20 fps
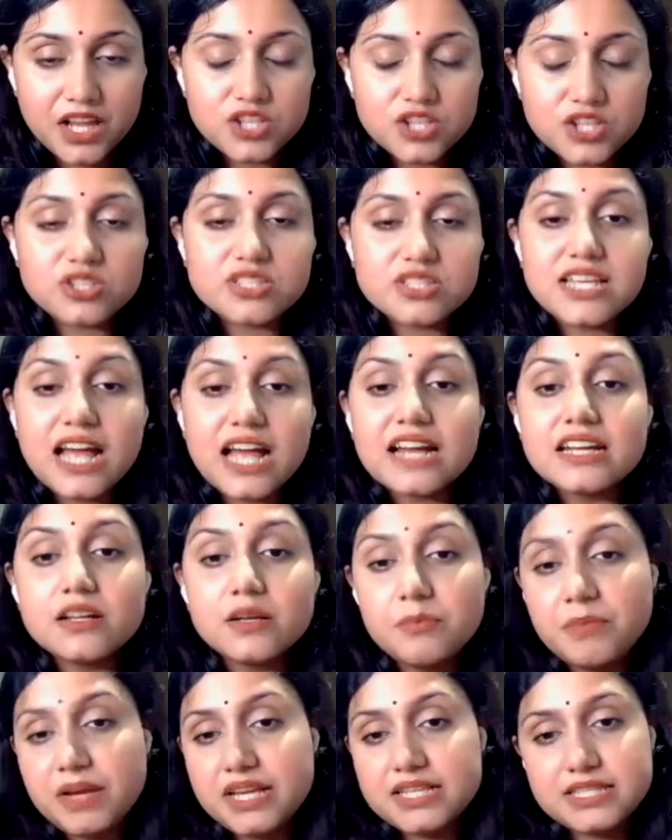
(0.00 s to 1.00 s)
So
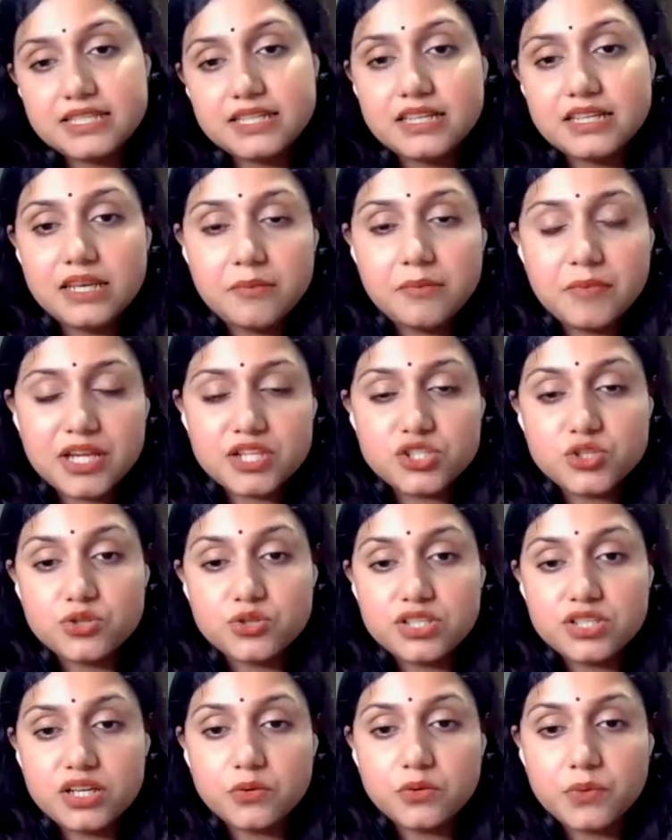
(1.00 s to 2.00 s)
Saturn basically makes you
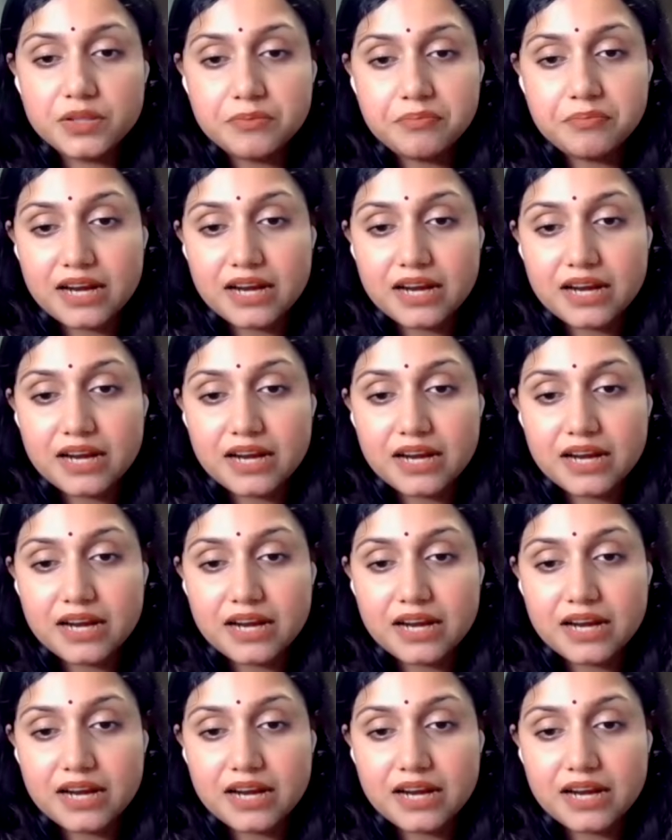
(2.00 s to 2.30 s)
deal with